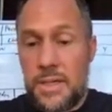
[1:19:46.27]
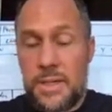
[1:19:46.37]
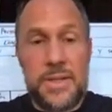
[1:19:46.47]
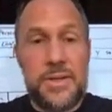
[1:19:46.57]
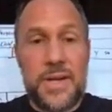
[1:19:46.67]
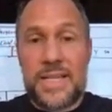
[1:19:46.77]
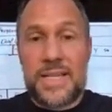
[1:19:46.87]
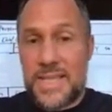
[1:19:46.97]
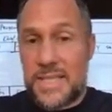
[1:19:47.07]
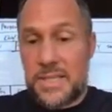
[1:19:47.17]
United
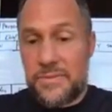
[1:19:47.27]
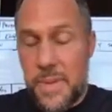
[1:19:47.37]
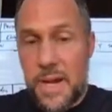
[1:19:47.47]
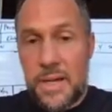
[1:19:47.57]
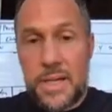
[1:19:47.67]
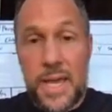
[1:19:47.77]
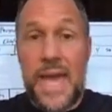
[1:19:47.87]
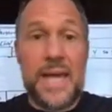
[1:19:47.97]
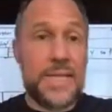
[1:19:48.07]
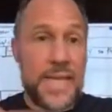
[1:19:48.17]
States of America
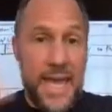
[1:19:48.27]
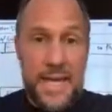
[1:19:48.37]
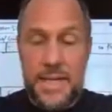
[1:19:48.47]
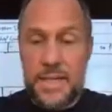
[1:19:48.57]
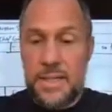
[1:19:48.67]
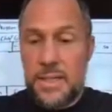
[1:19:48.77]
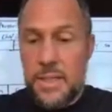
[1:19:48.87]
and Canada.